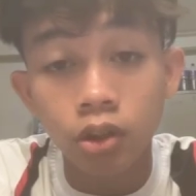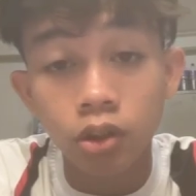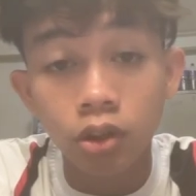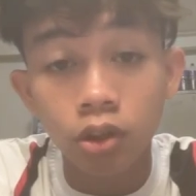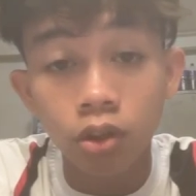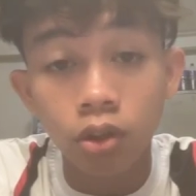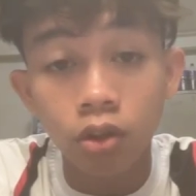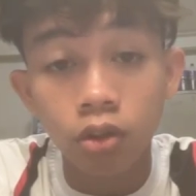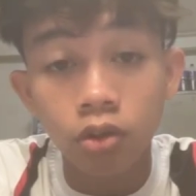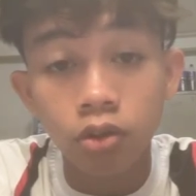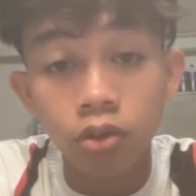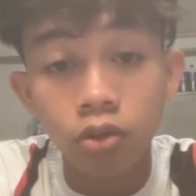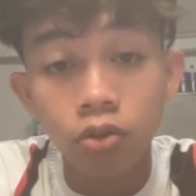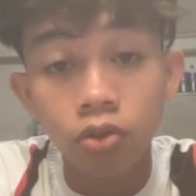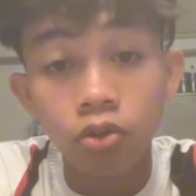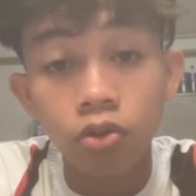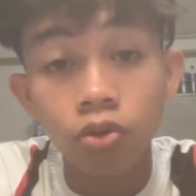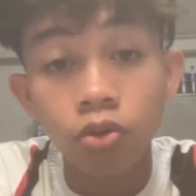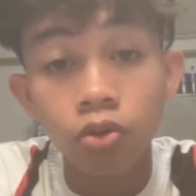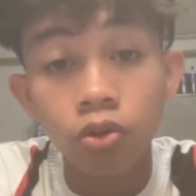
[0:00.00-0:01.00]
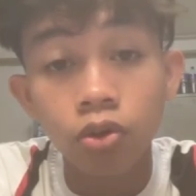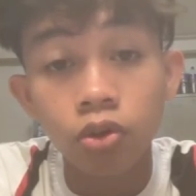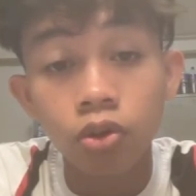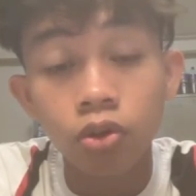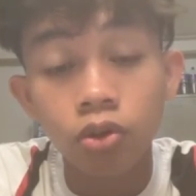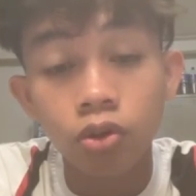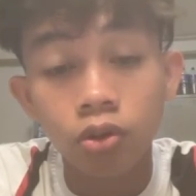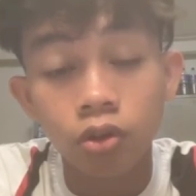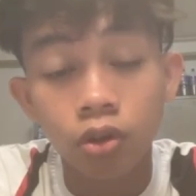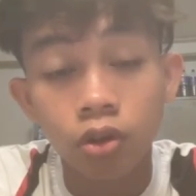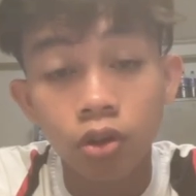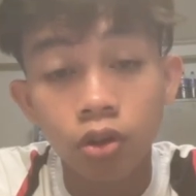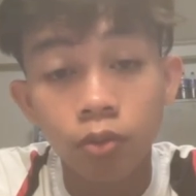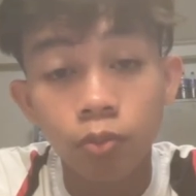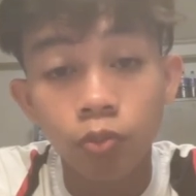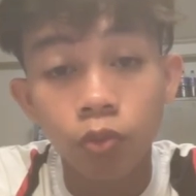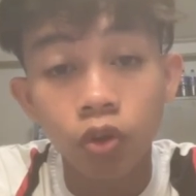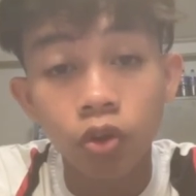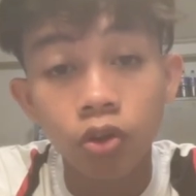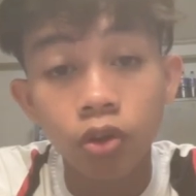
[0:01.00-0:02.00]
It also uses
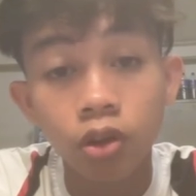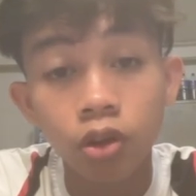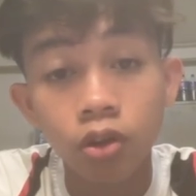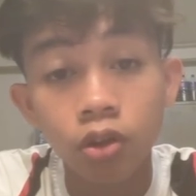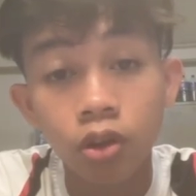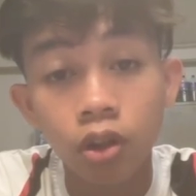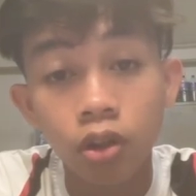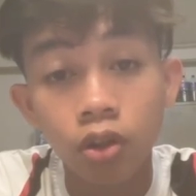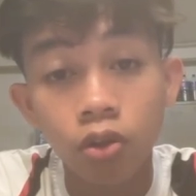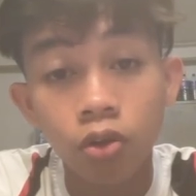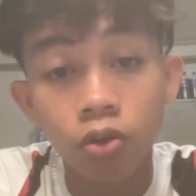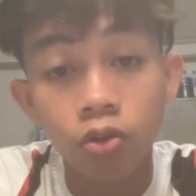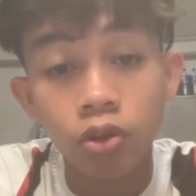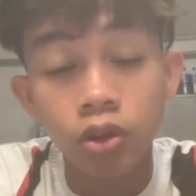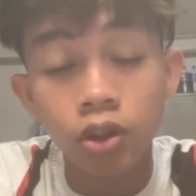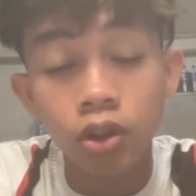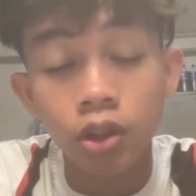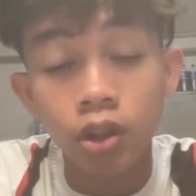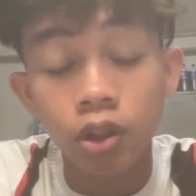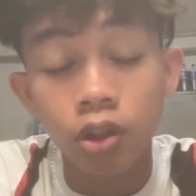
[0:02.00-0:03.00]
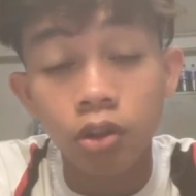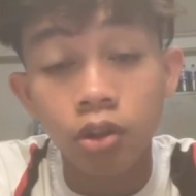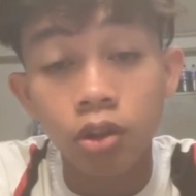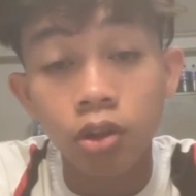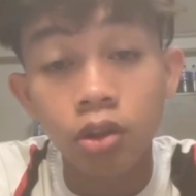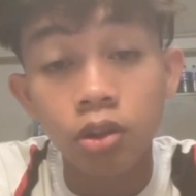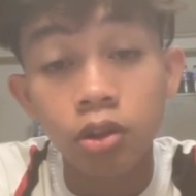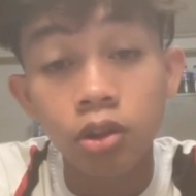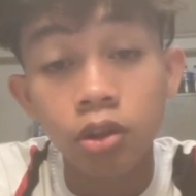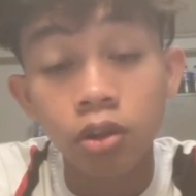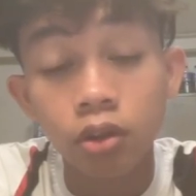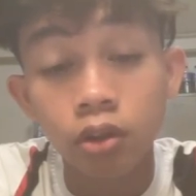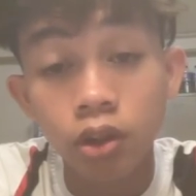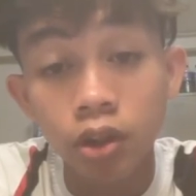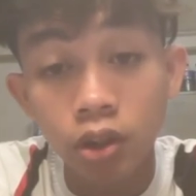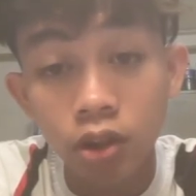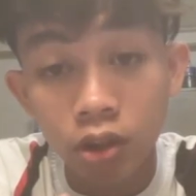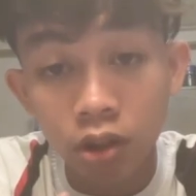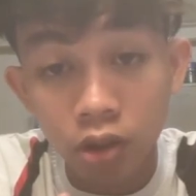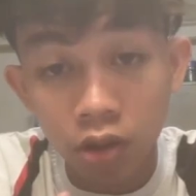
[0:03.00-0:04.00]
modern technology and the
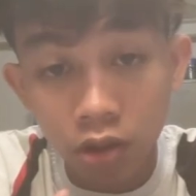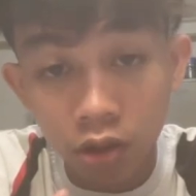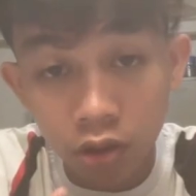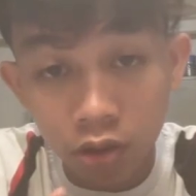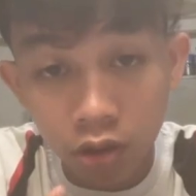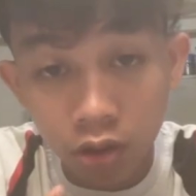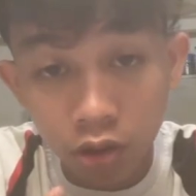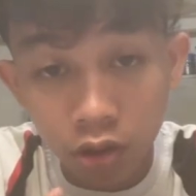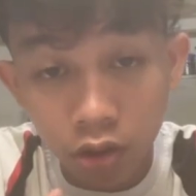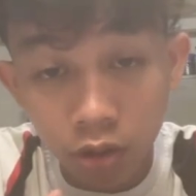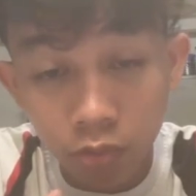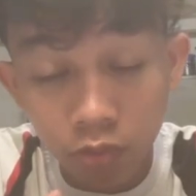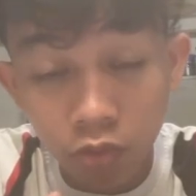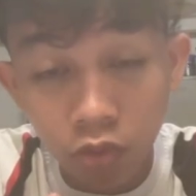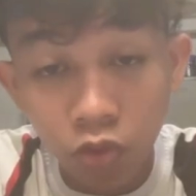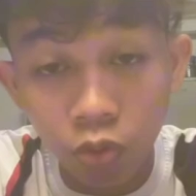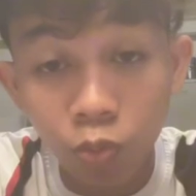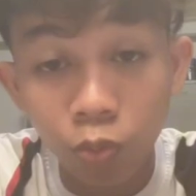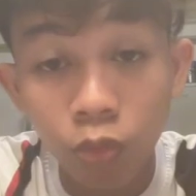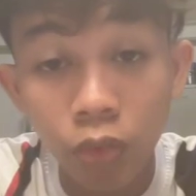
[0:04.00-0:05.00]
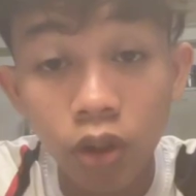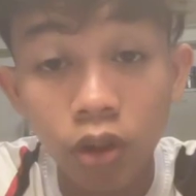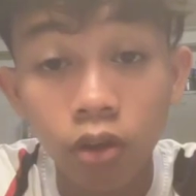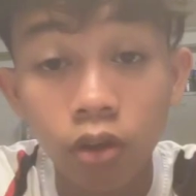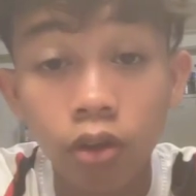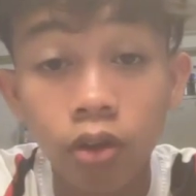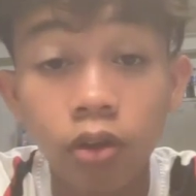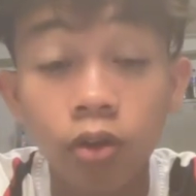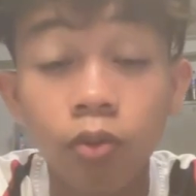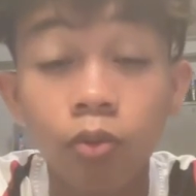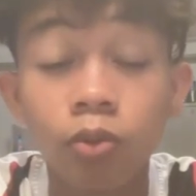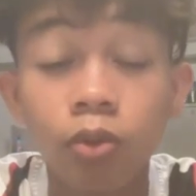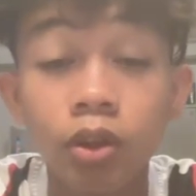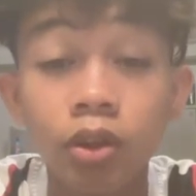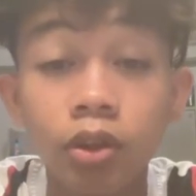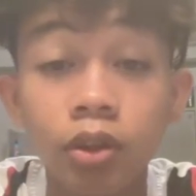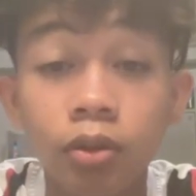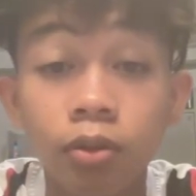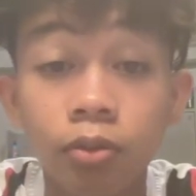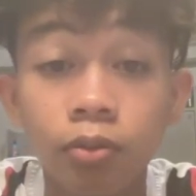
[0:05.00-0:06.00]
digital system to make
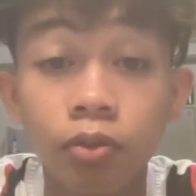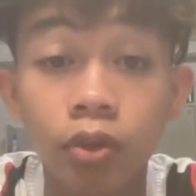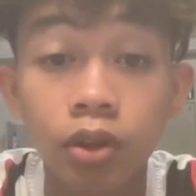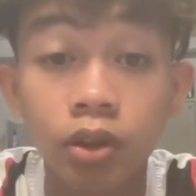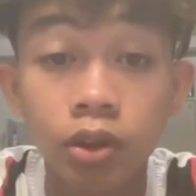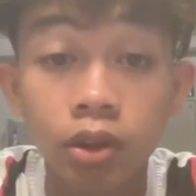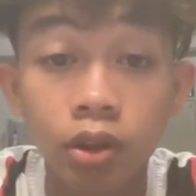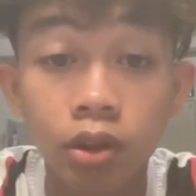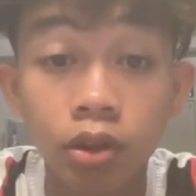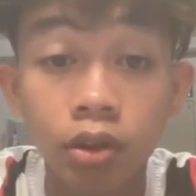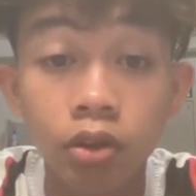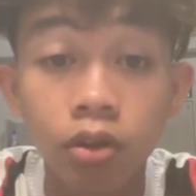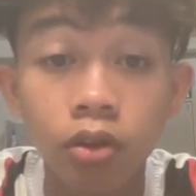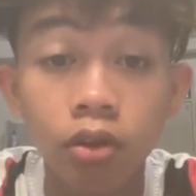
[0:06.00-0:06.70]
work faster,